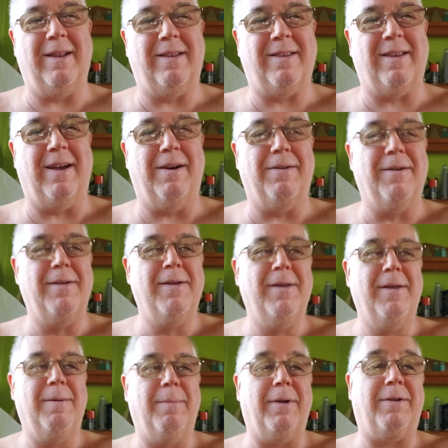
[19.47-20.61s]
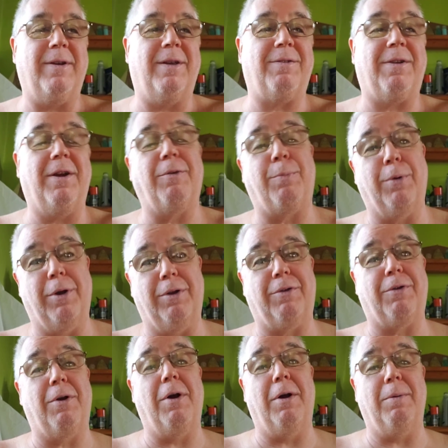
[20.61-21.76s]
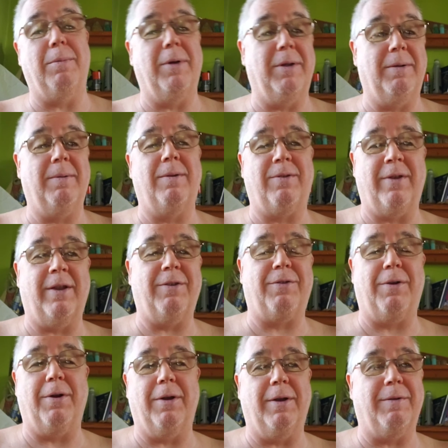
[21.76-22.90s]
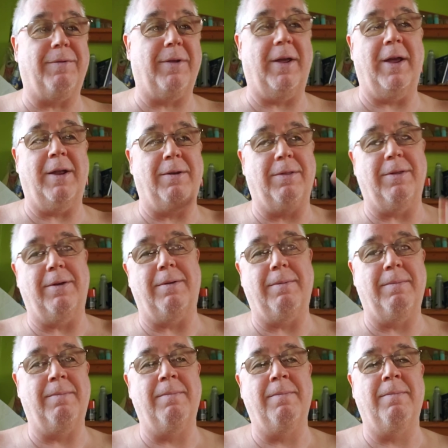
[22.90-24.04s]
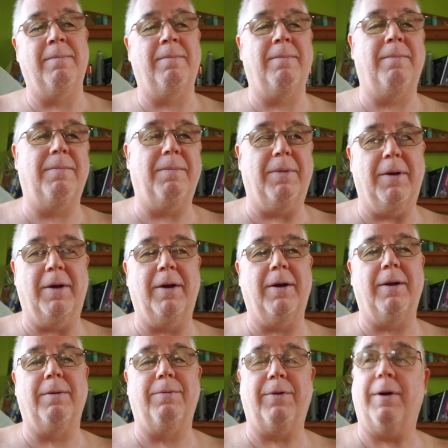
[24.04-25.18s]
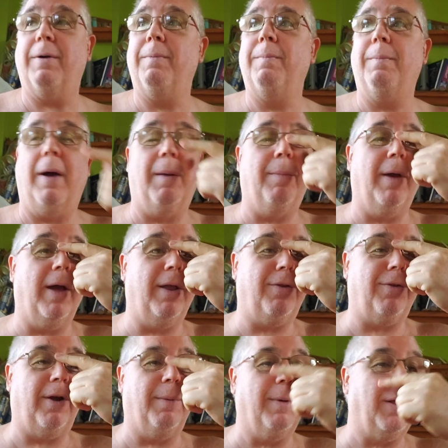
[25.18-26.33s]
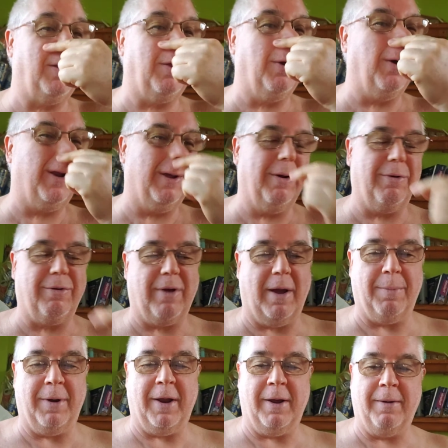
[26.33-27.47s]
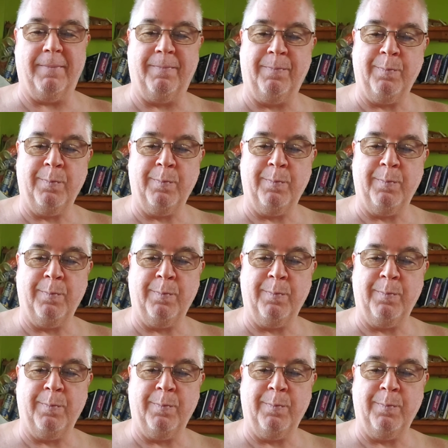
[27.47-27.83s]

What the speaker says: So my chest hair is pretty strong, but it's not strong enough to handle the hug. So my bad. Sorry about the audio dropping out.